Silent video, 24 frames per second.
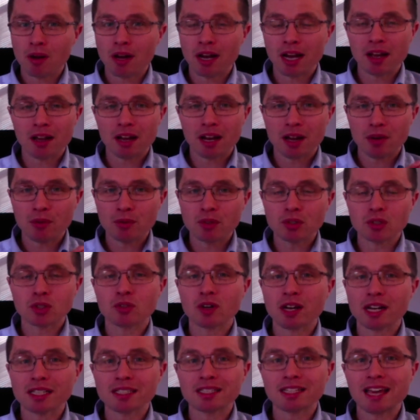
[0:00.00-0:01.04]
I would
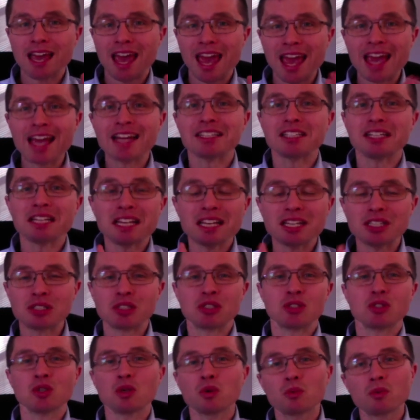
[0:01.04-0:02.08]
stress, Antony is
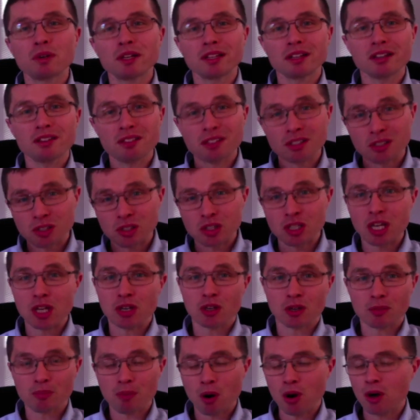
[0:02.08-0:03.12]
still really the
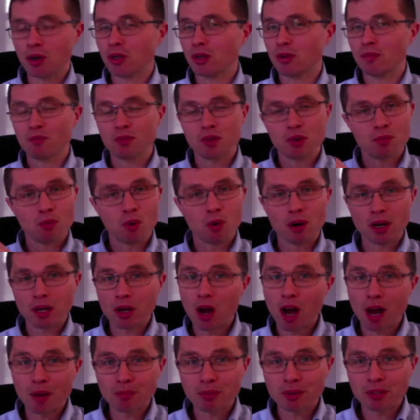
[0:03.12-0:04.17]
senior partner, the more
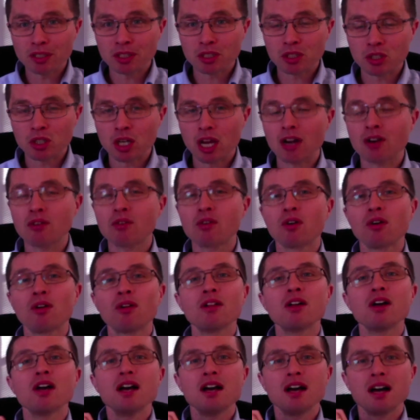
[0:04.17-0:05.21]
accomplished
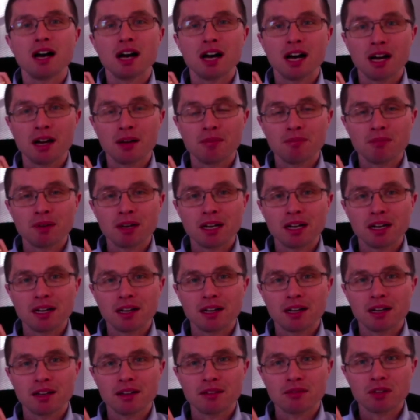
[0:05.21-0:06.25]
general,
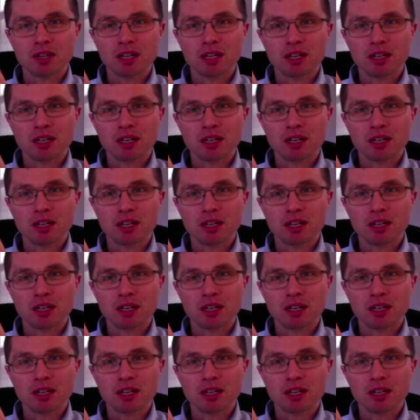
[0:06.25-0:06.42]
the